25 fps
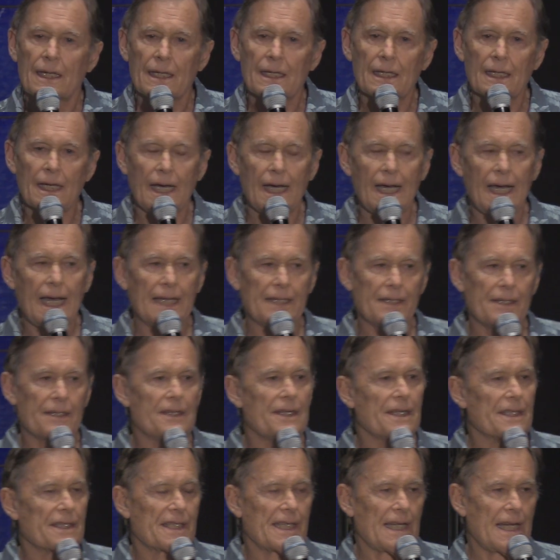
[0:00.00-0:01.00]
God
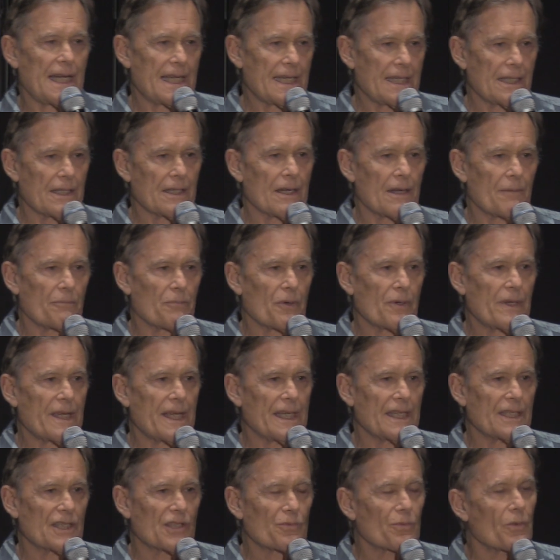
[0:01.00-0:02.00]
designed our
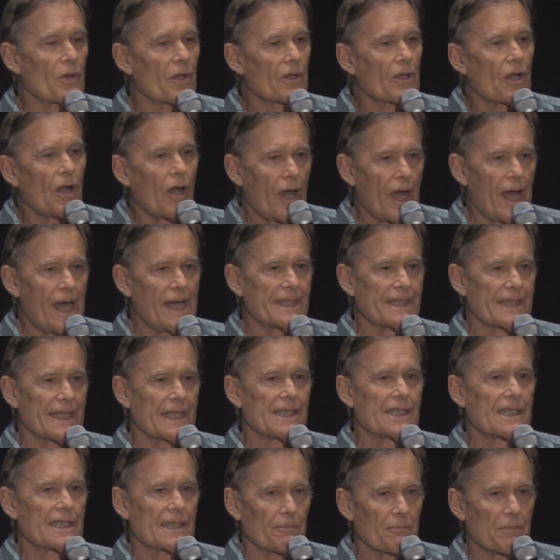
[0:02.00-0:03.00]
brains will cause
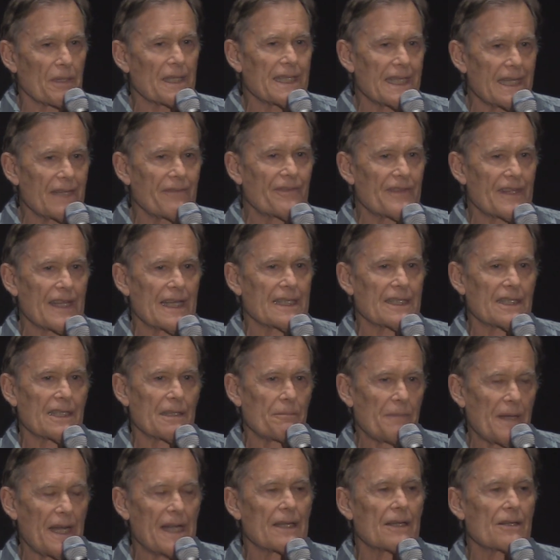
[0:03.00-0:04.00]
us to believe things
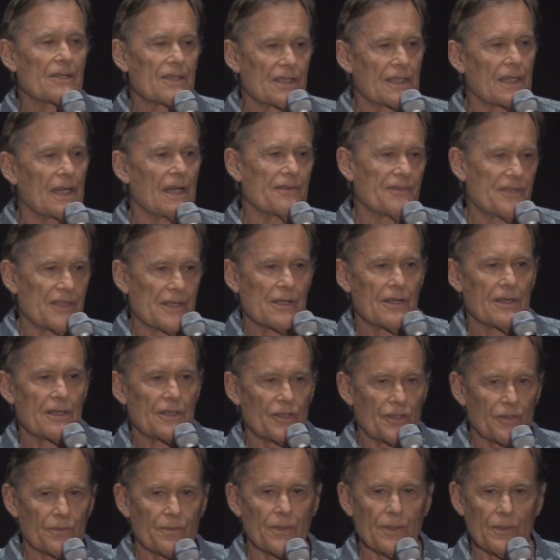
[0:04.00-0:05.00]
about ourselves that
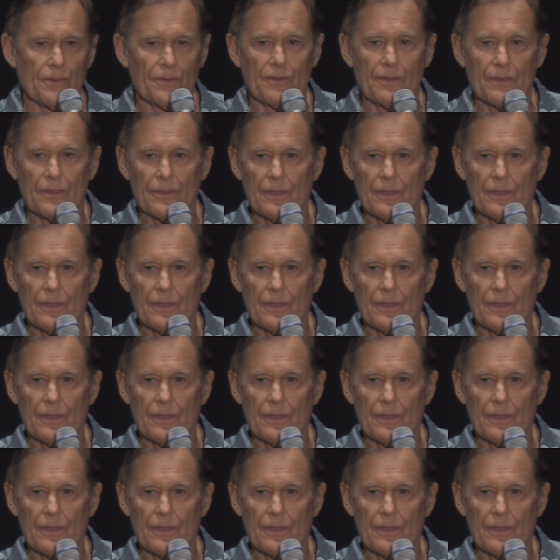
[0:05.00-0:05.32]
aren't true.